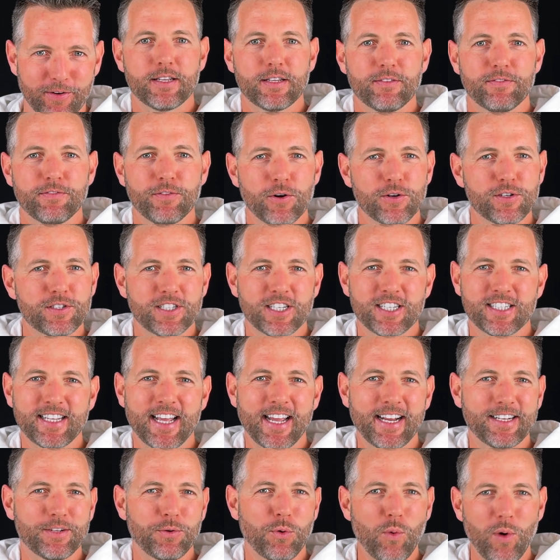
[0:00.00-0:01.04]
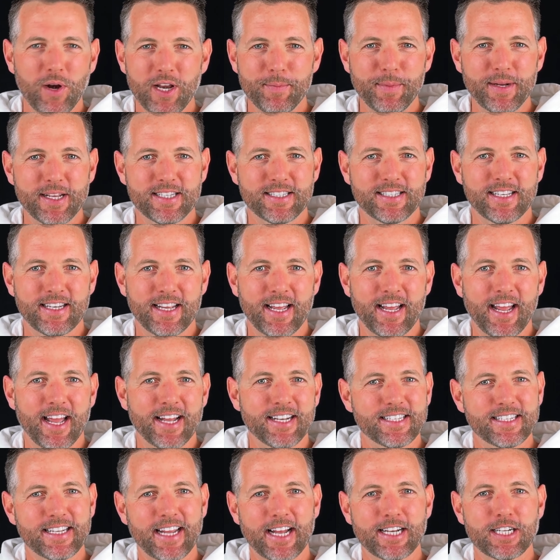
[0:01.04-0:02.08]
First, just take 20 minutes today
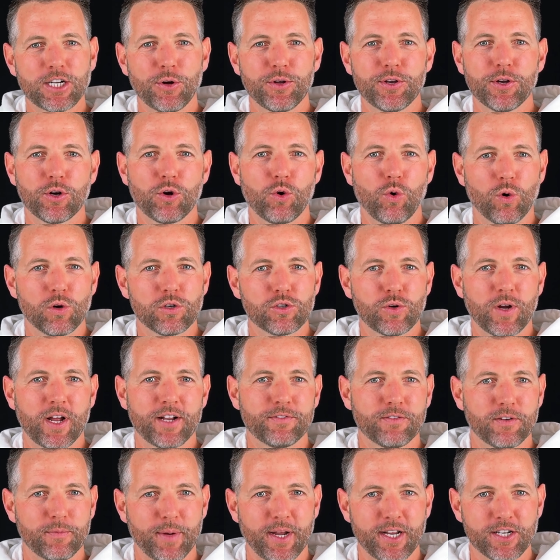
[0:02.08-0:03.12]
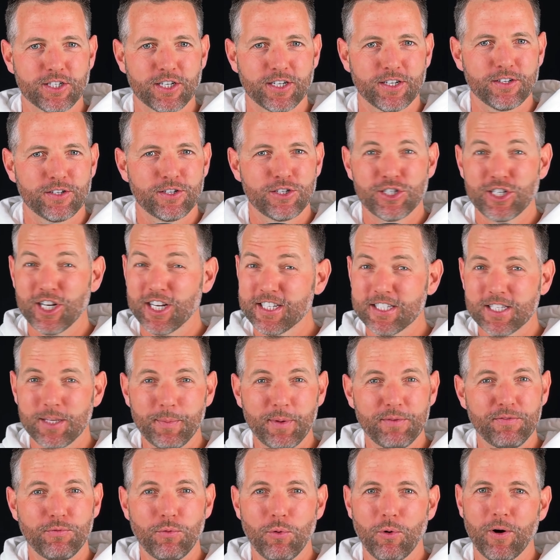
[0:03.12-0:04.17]
and sketch out your course transformation, just the
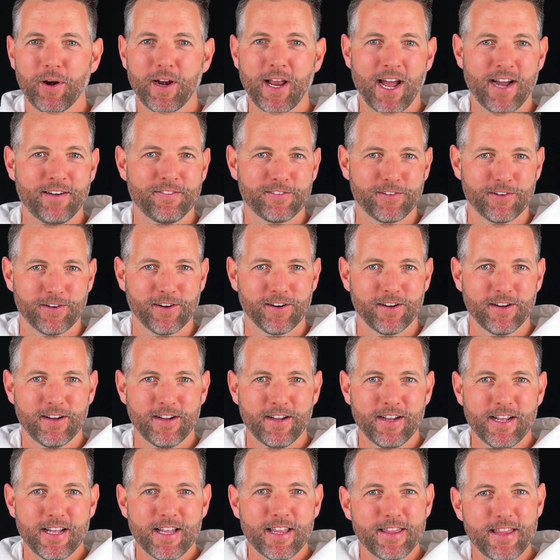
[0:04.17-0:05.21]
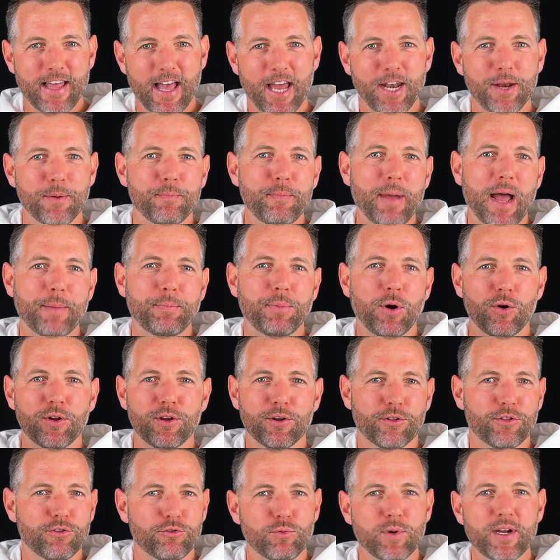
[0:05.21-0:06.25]
before and after. Then map out
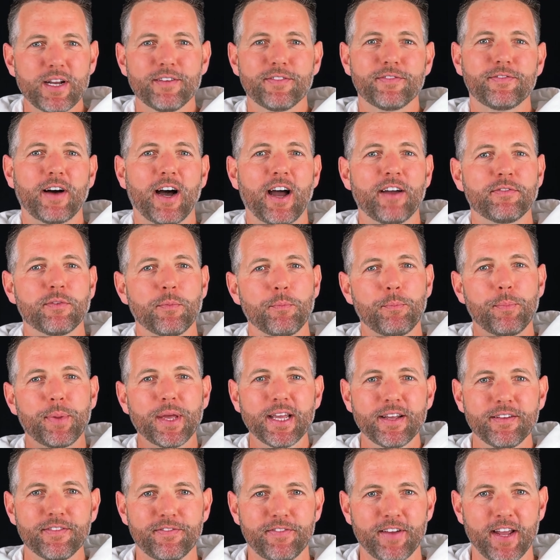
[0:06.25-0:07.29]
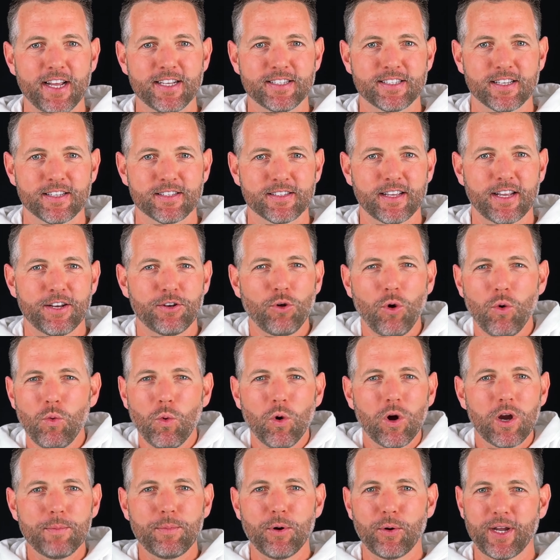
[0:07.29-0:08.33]
your 3 to 5 big phases, and don't
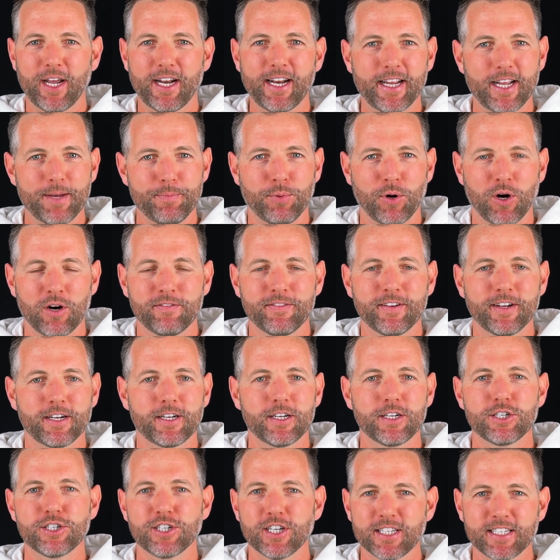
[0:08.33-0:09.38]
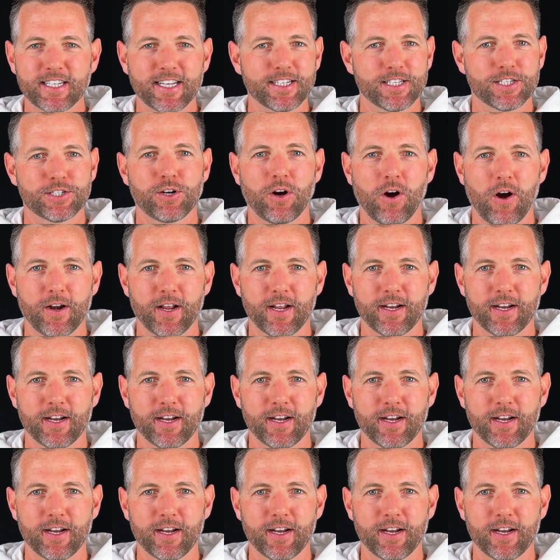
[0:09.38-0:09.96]
worry about getting it perfect, just get started.